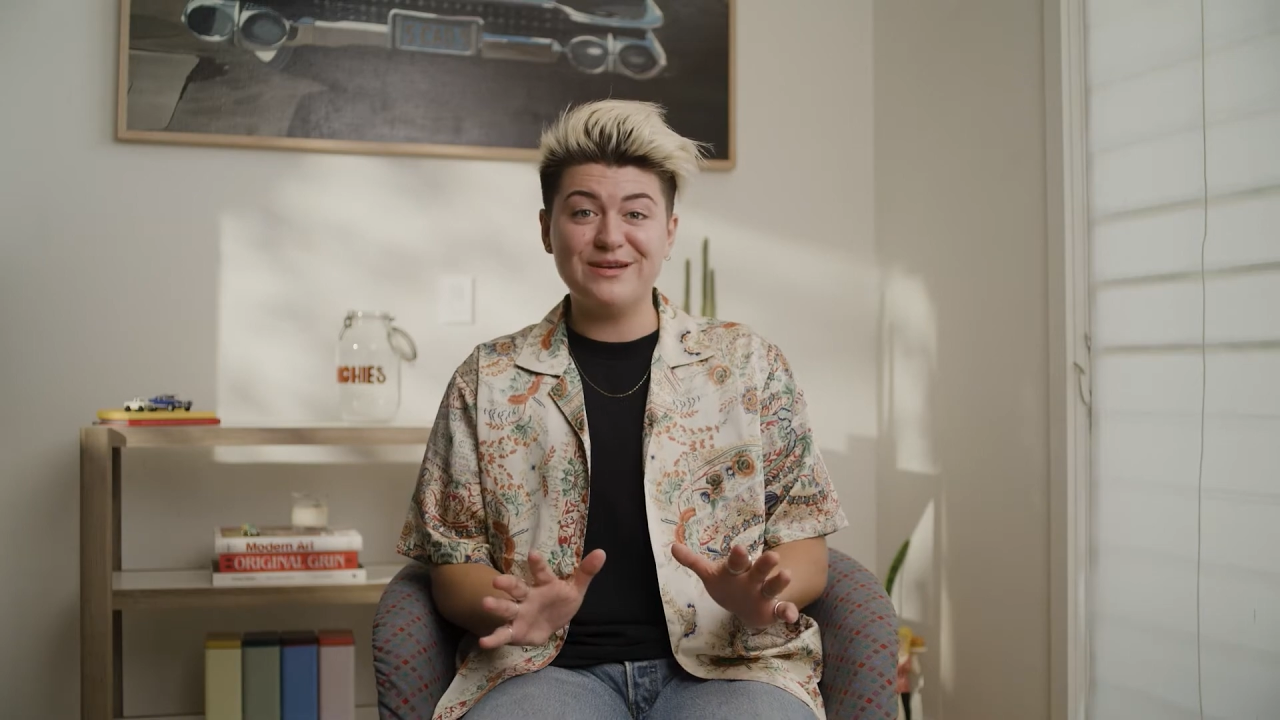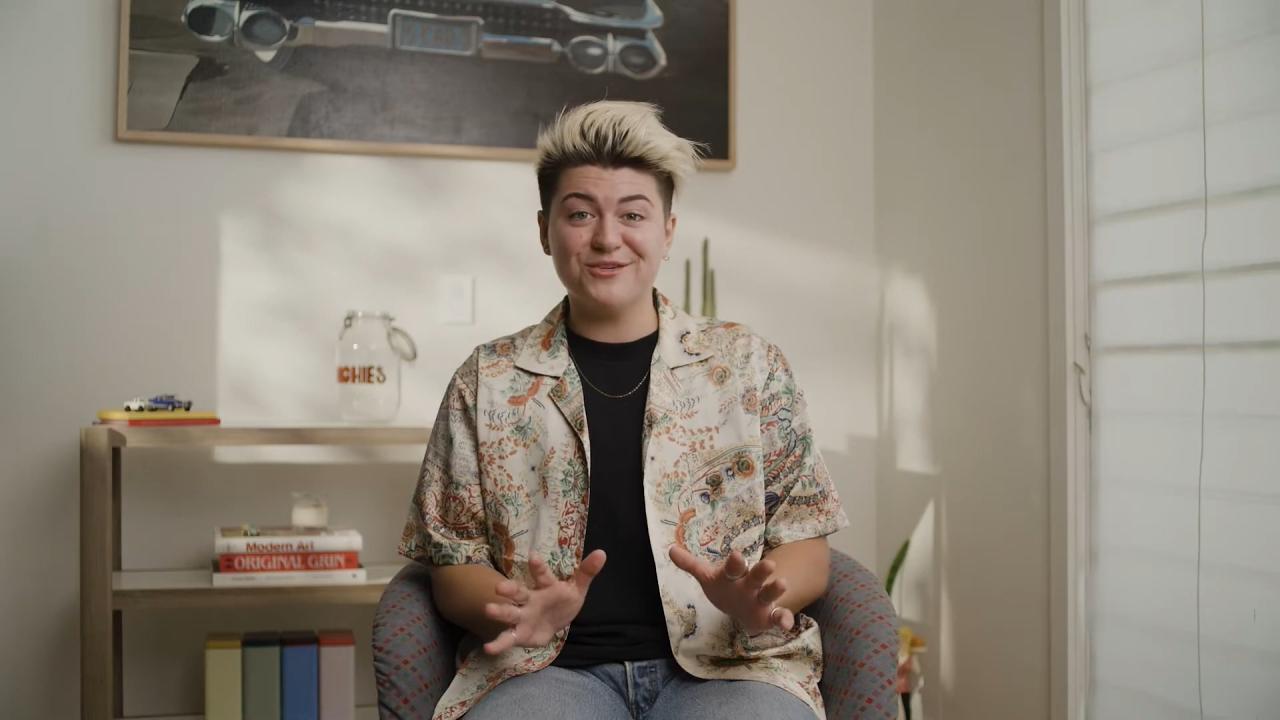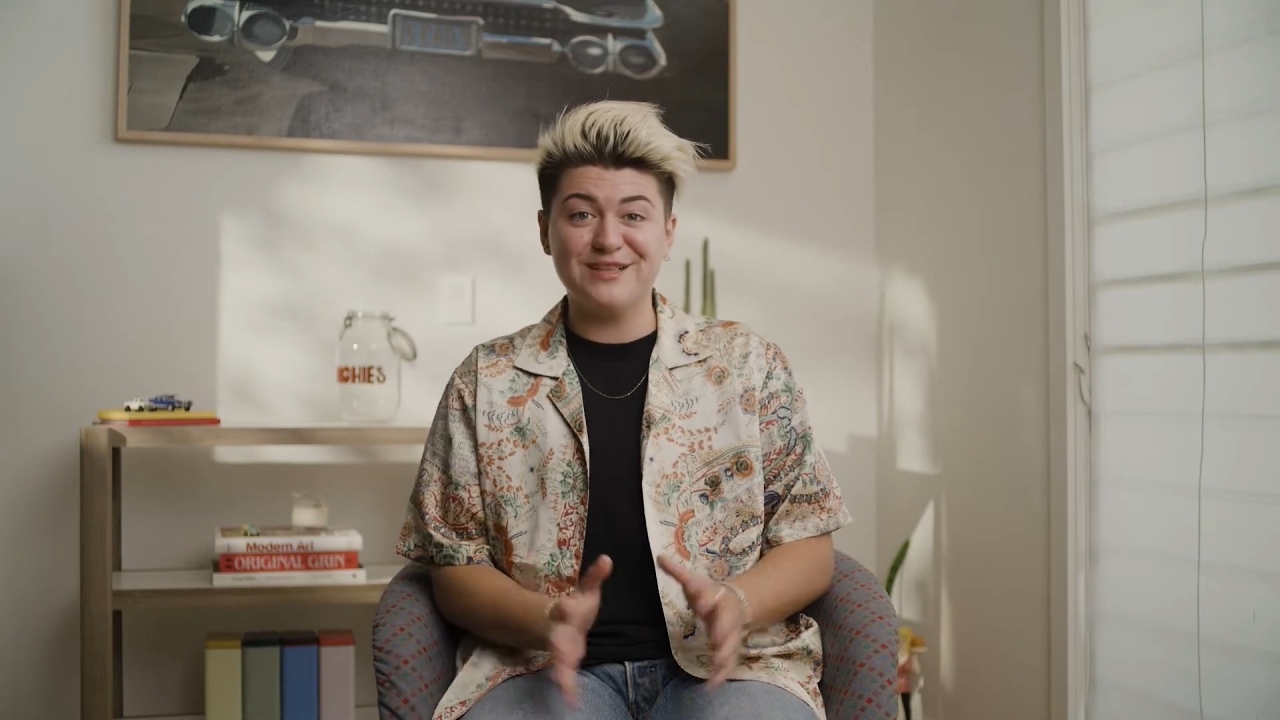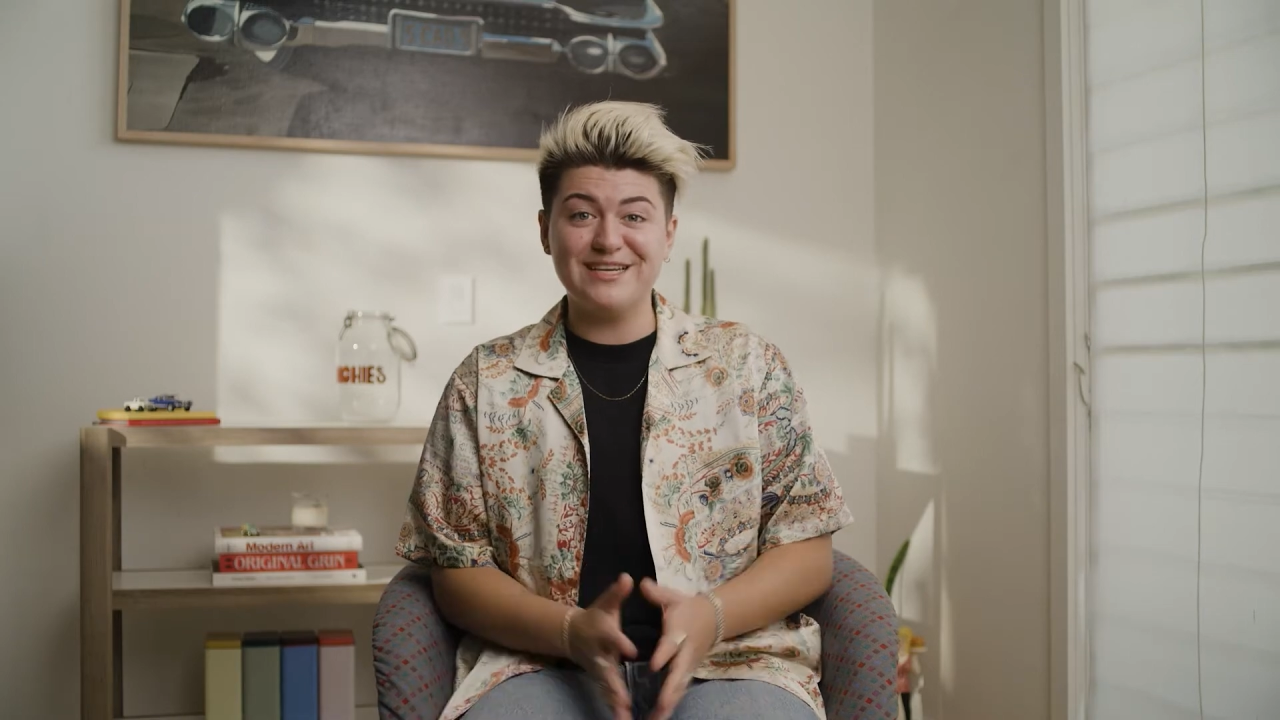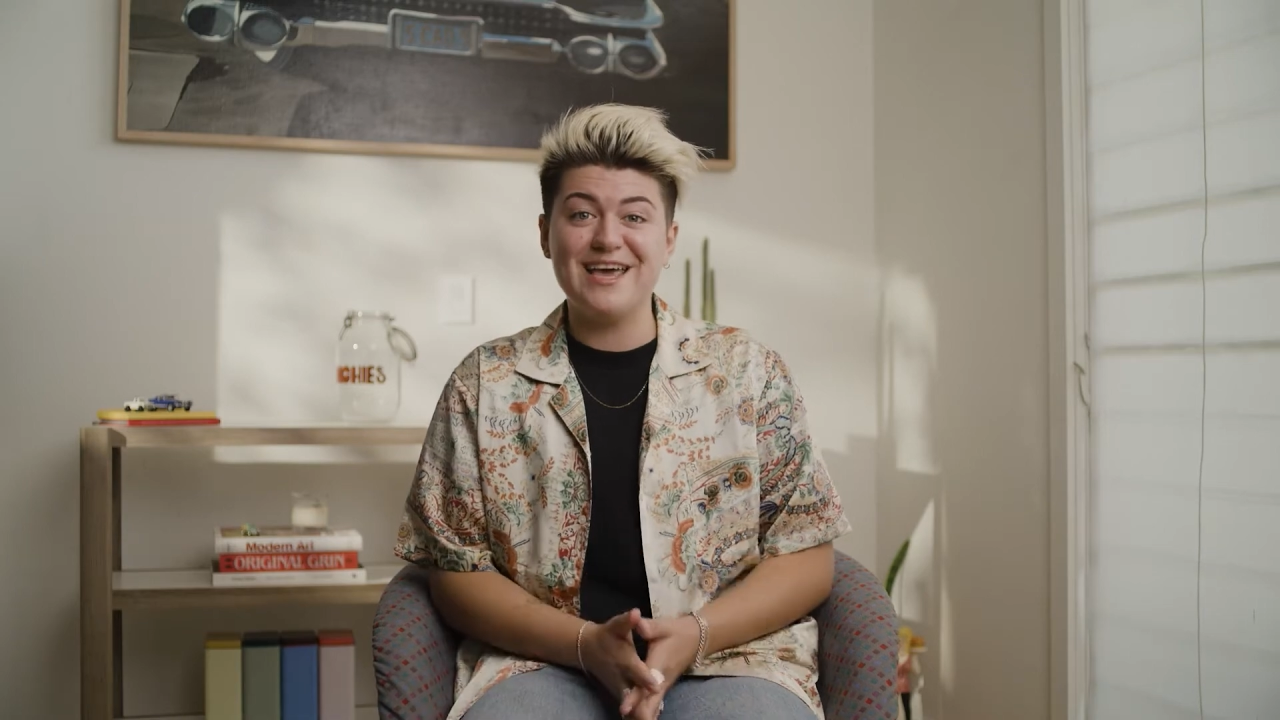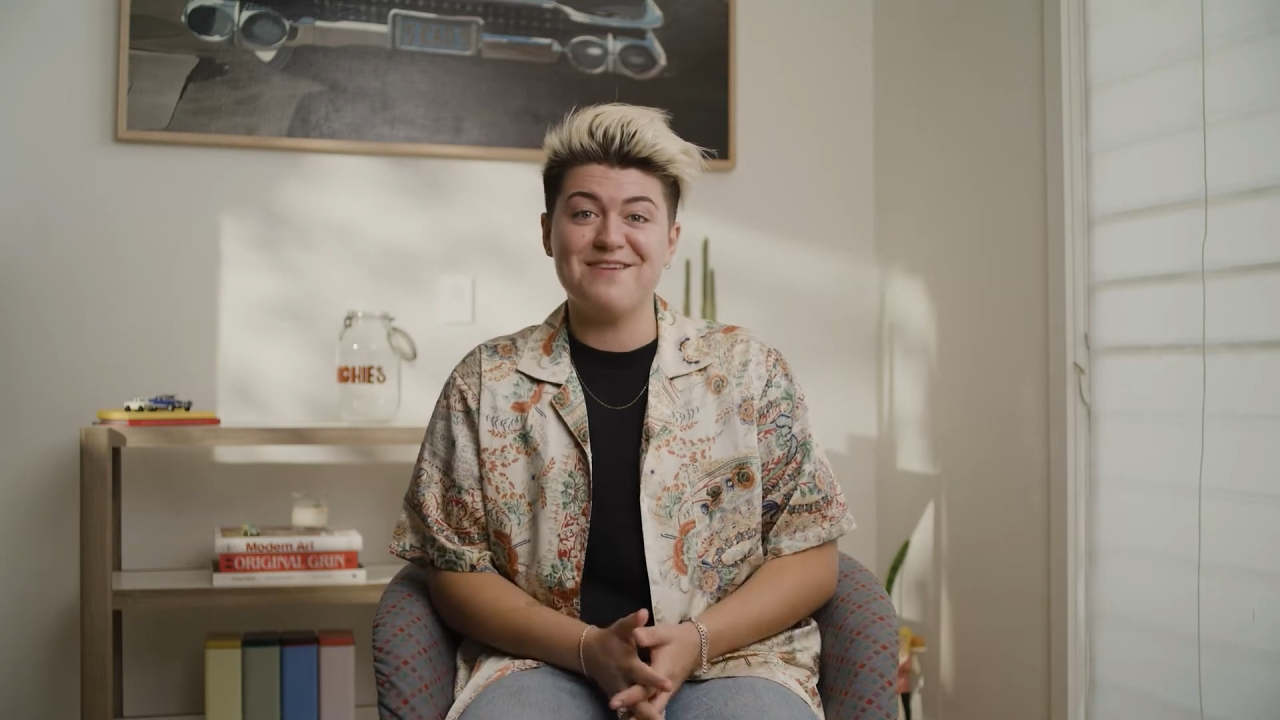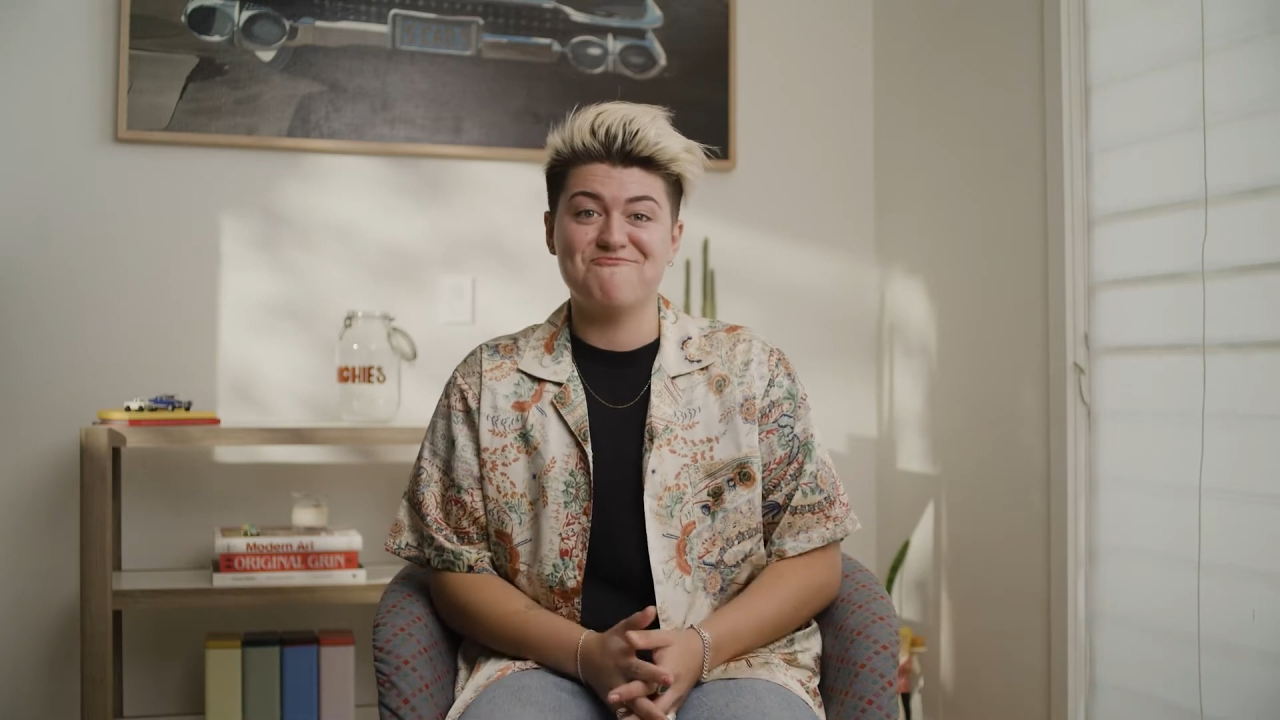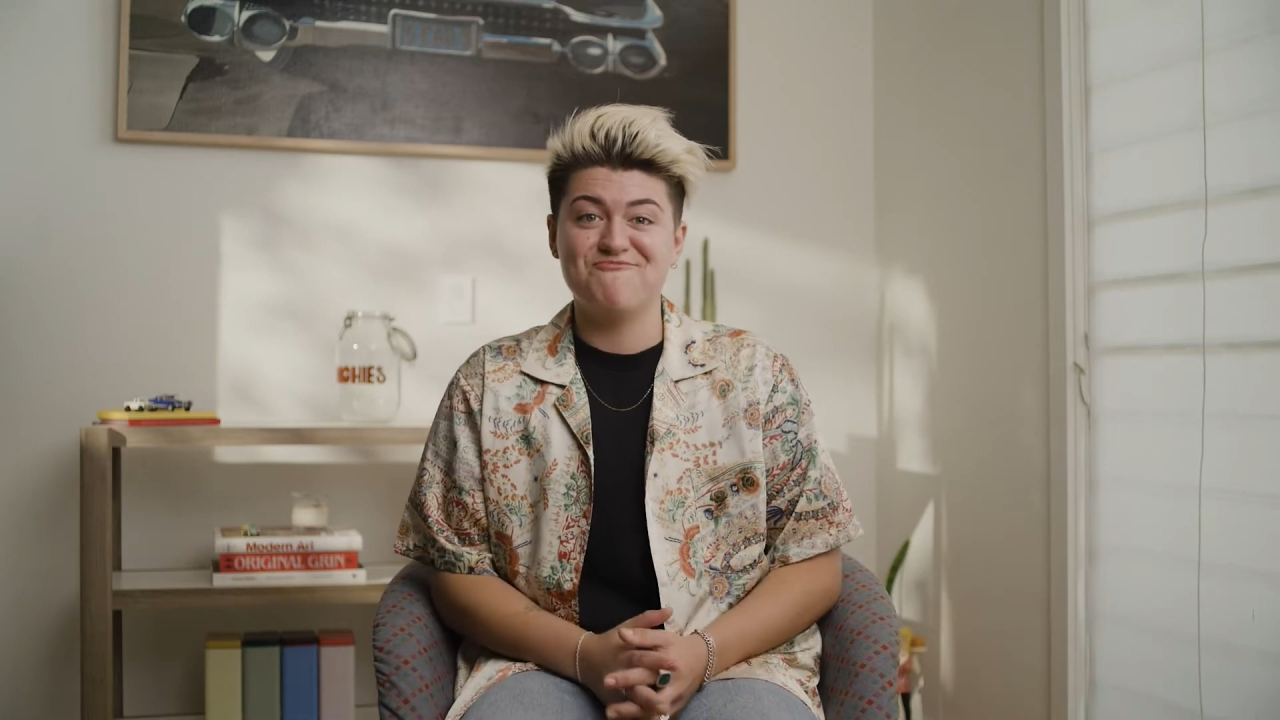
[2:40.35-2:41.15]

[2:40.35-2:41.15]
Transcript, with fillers: during the day.